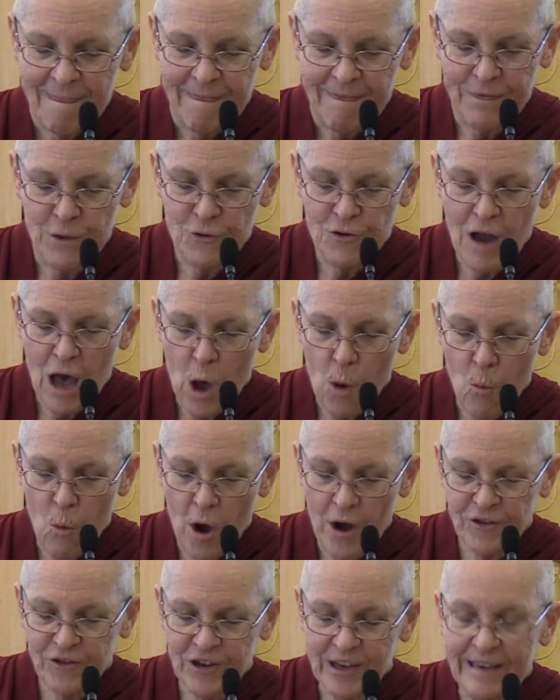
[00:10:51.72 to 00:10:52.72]
They're not
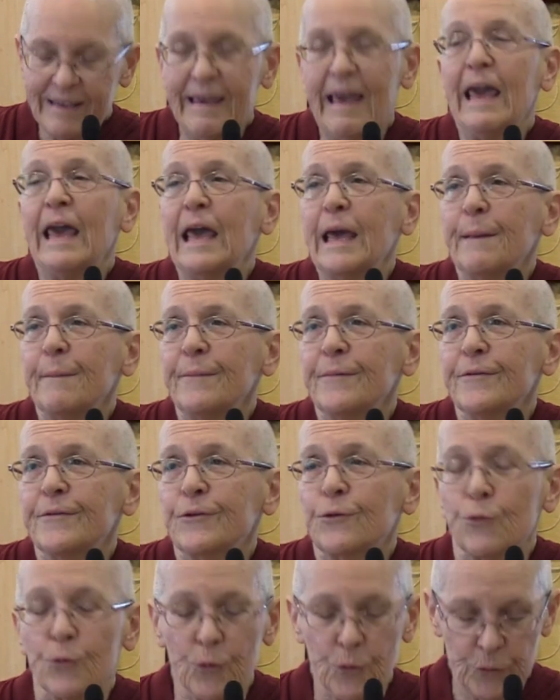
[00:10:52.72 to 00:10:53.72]
watching
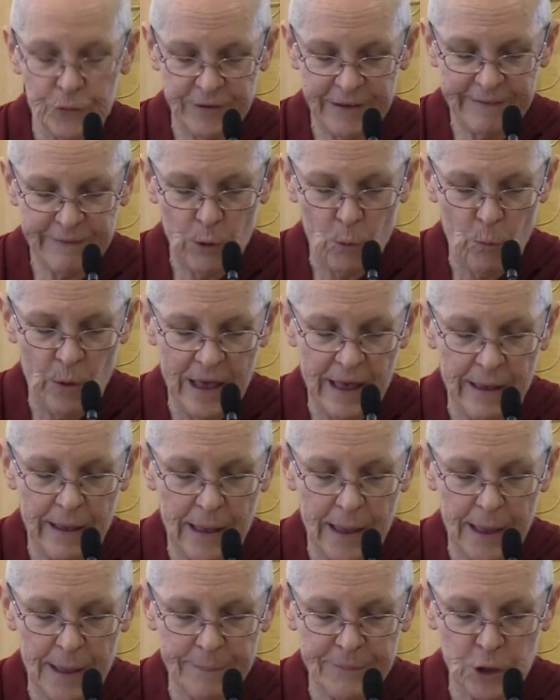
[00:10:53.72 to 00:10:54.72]
games, cruising the
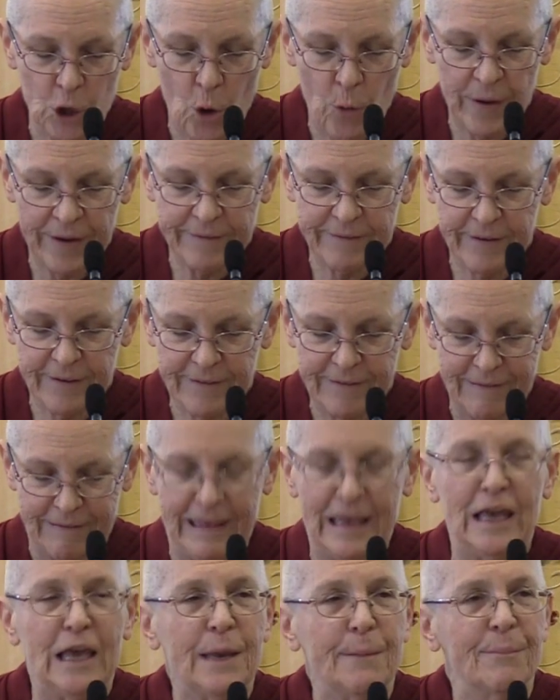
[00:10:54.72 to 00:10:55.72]
web, going to
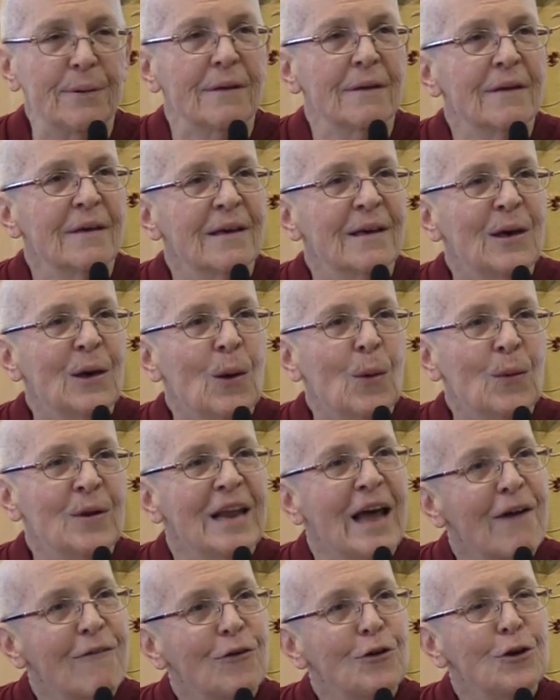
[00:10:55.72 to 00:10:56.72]
sleep.
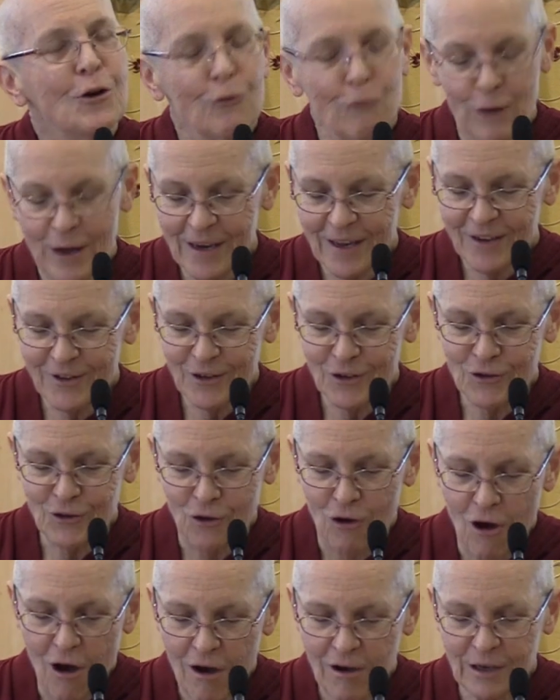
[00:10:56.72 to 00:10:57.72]
Whenever you're ready to
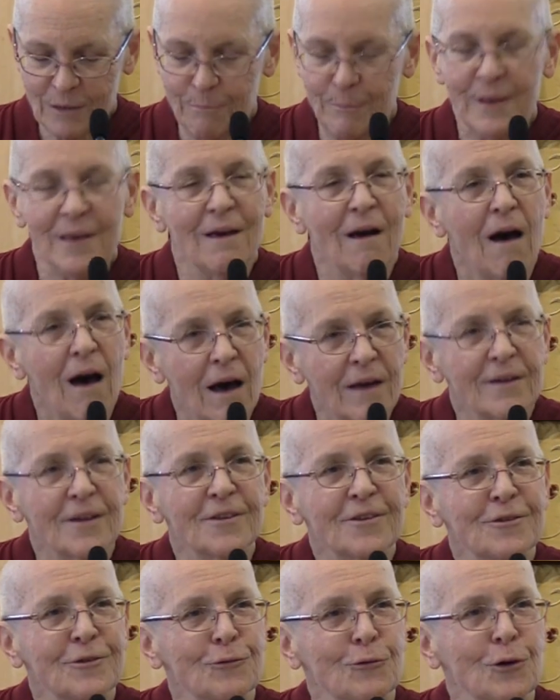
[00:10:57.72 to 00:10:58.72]
talk, be
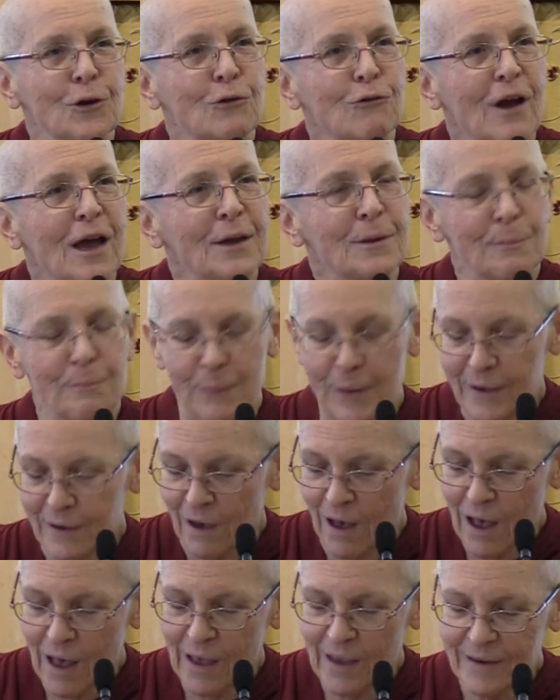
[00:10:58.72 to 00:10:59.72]
honest, regret, be
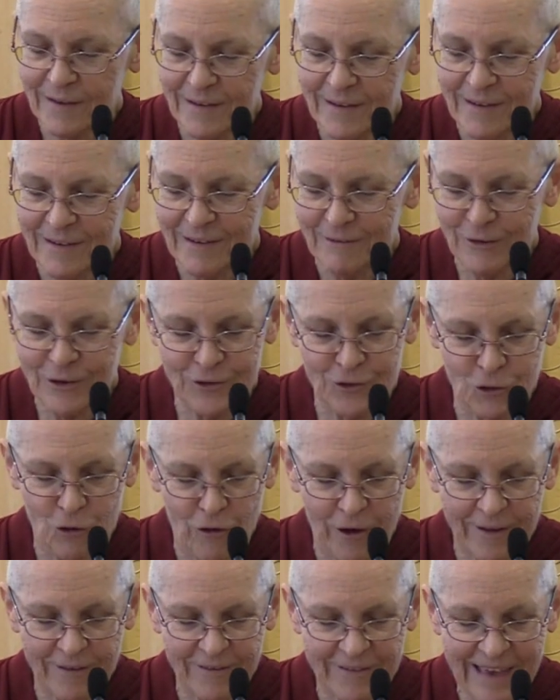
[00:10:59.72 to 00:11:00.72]
kind,
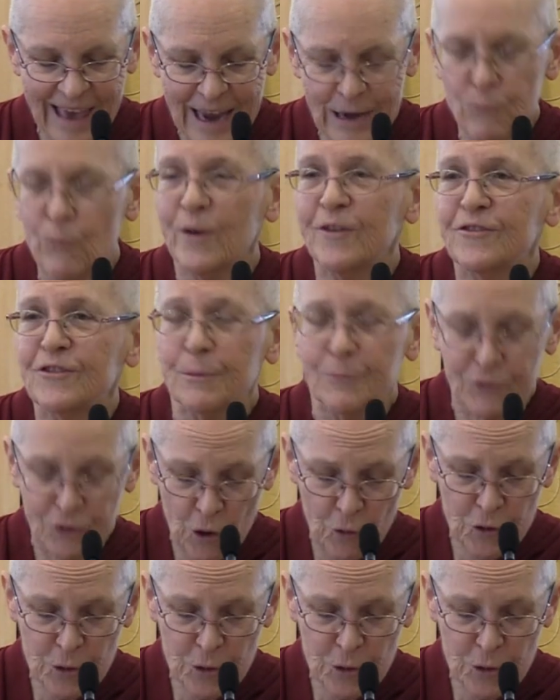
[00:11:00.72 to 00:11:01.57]
rejoice, gain wisdom, show